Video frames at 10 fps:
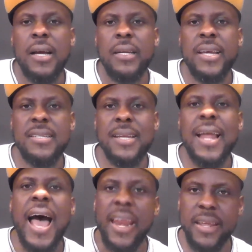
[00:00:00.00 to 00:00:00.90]
there's
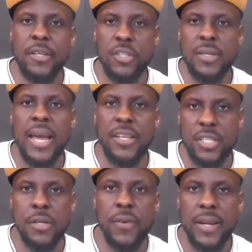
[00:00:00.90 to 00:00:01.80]
an adage in
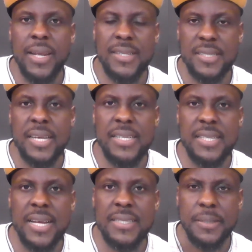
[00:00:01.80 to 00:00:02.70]
Nigeria that says
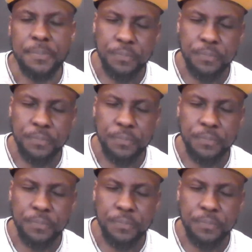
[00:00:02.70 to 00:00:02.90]
that